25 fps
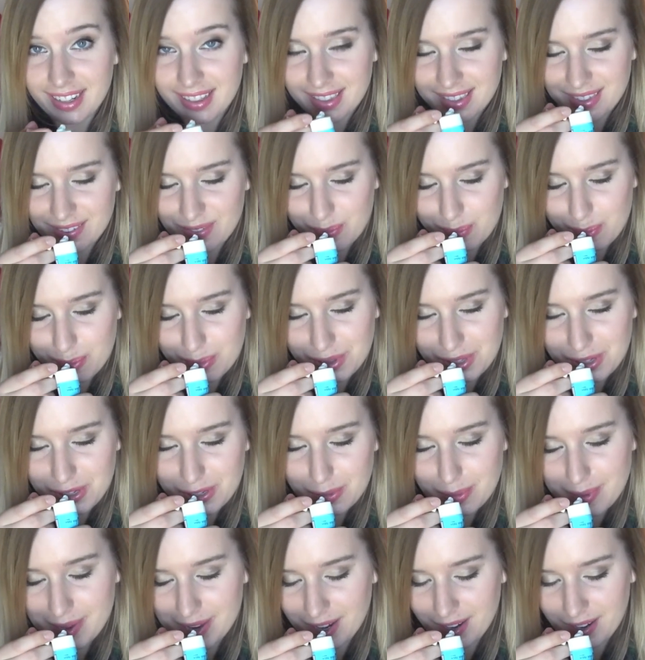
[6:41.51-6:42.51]
It's
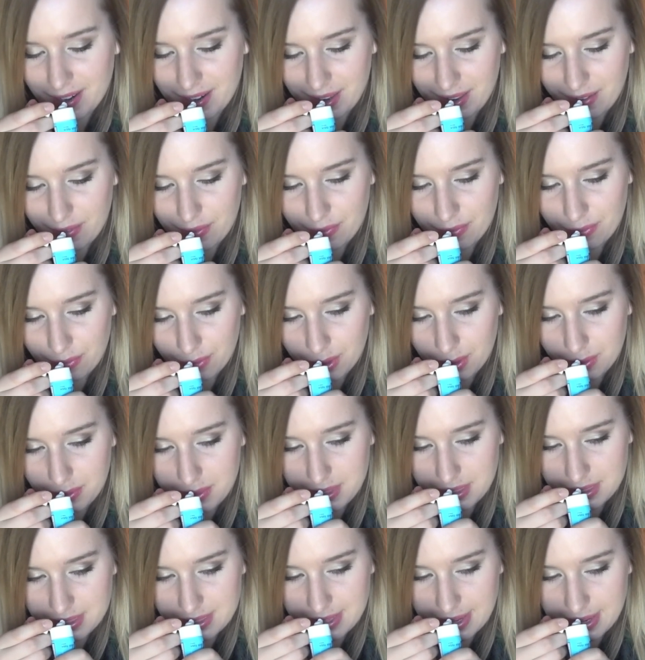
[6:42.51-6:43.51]
blueberry
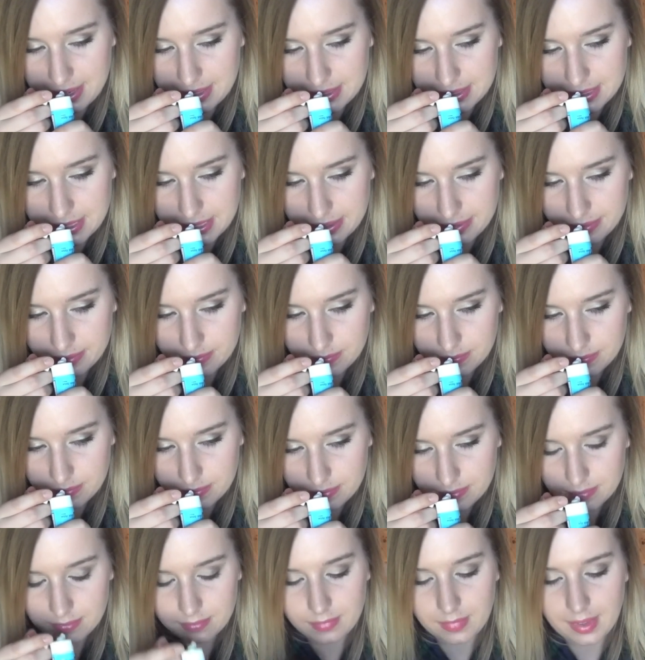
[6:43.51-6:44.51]
fruity scent.
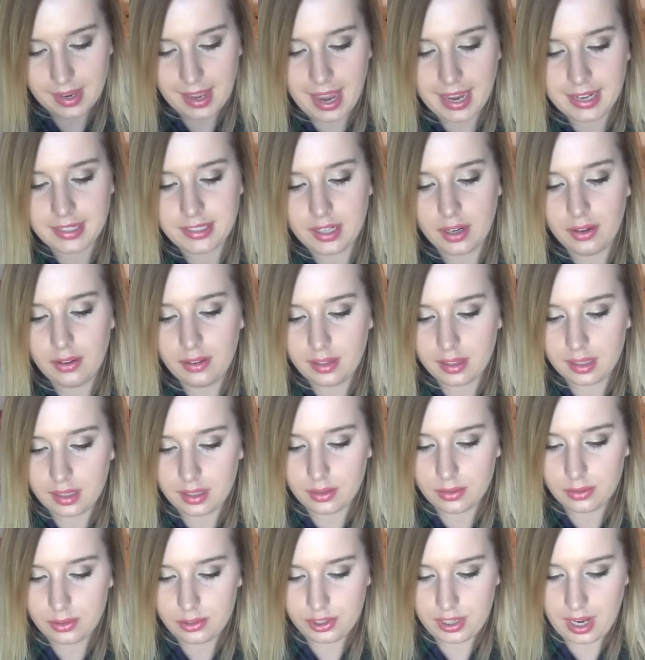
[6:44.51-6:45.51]
I don't
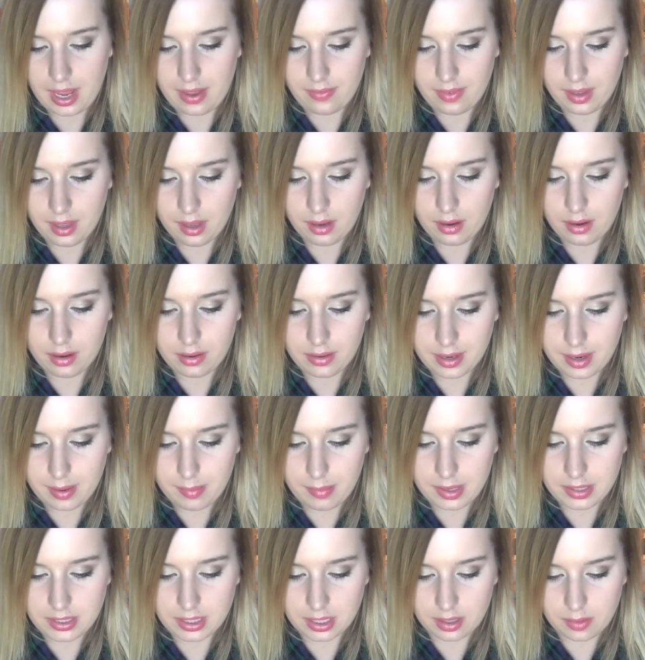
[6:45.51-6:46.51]
use shaving
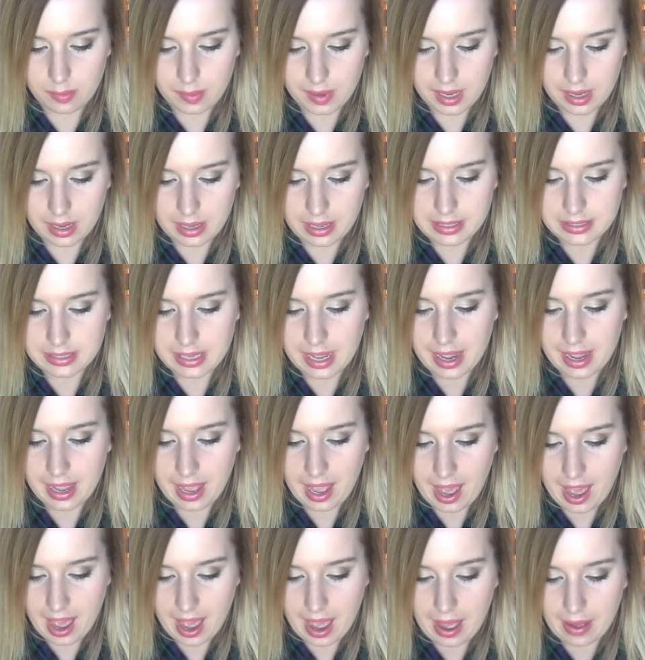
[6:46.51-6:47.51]
cream just because I
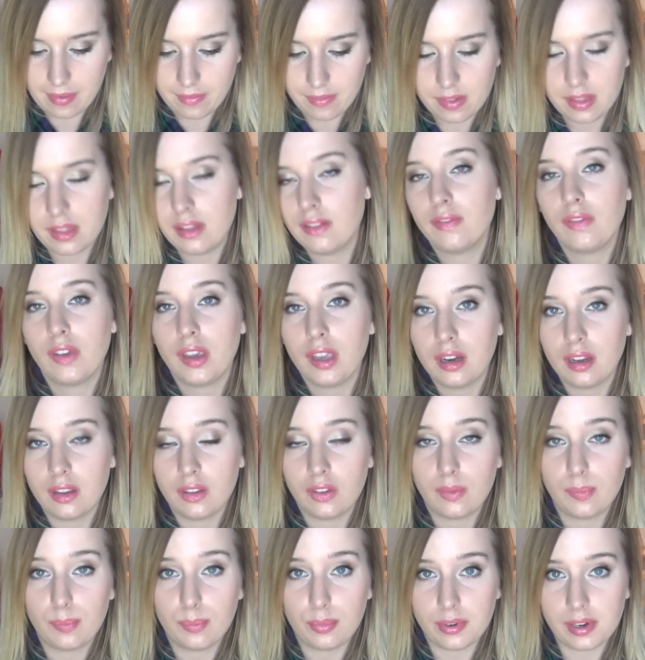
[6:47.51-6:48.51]
have the
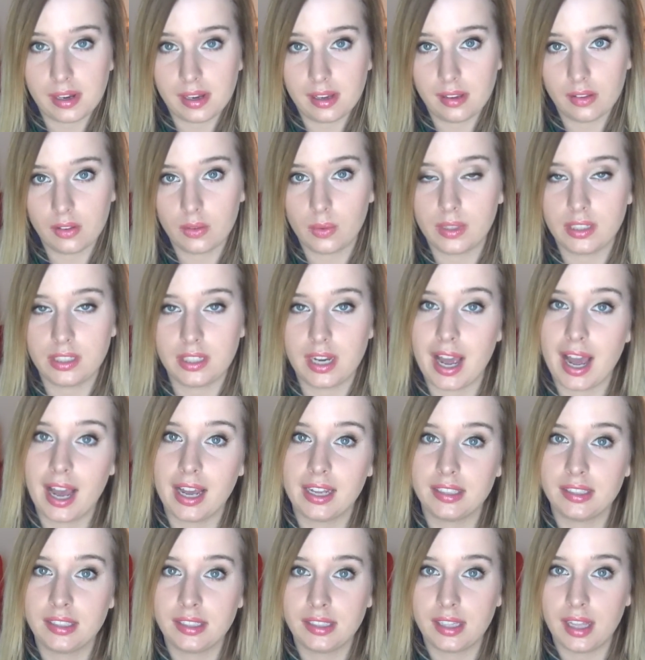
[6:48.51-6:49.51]
Venus Breeze, which
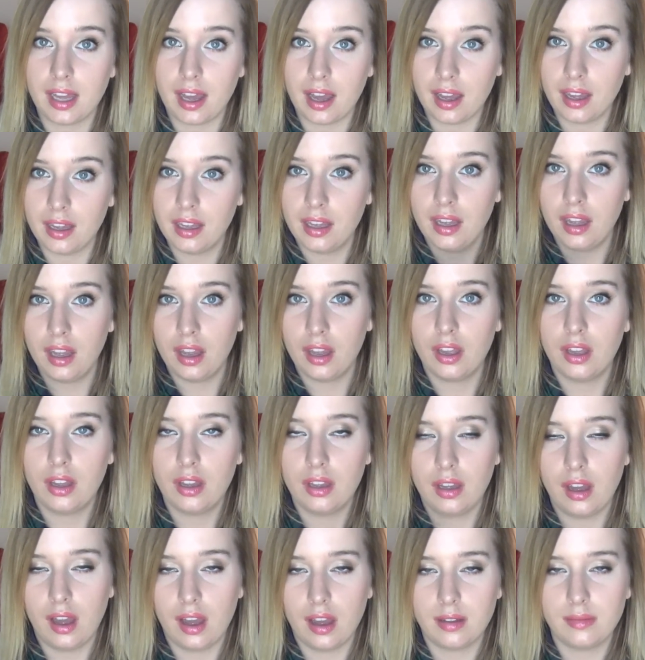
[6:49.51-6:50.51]
has the
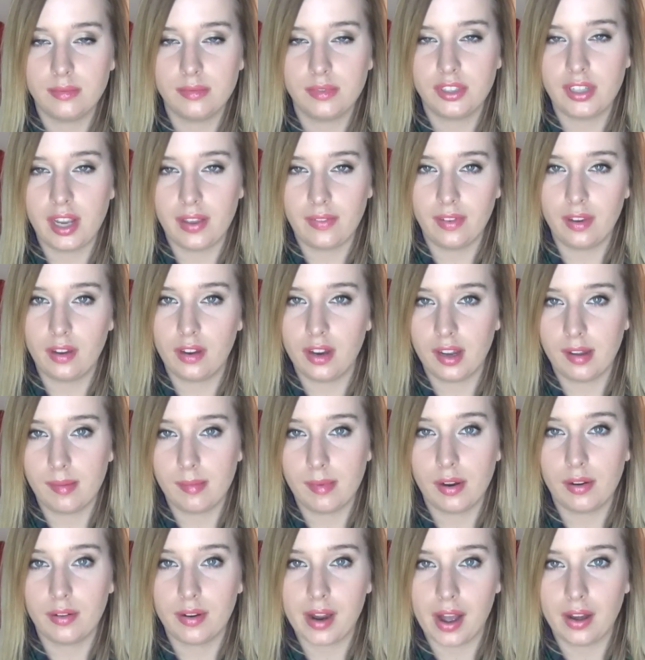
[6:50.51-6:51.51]
shaving
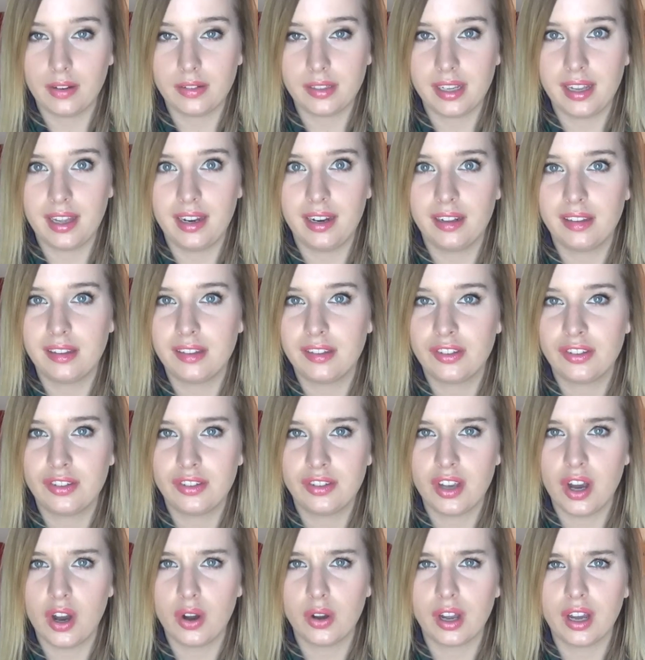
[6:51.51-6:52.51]
cream around it, and it's
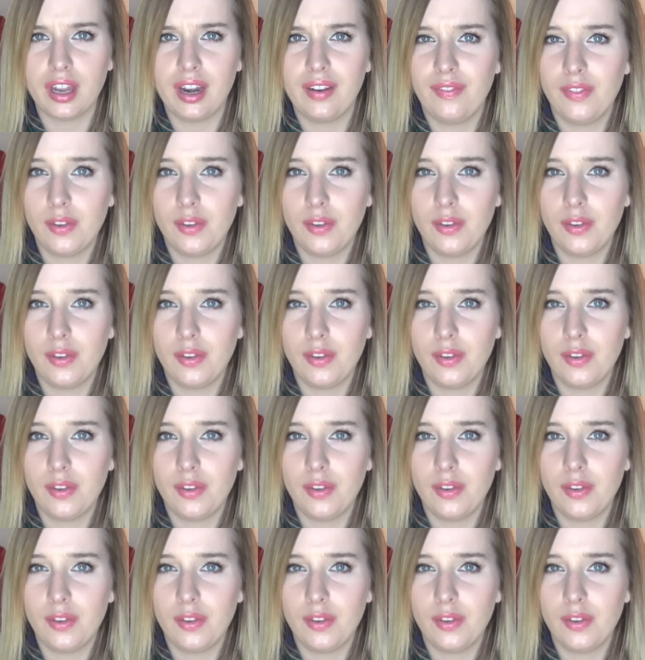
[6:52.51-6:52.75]
so good.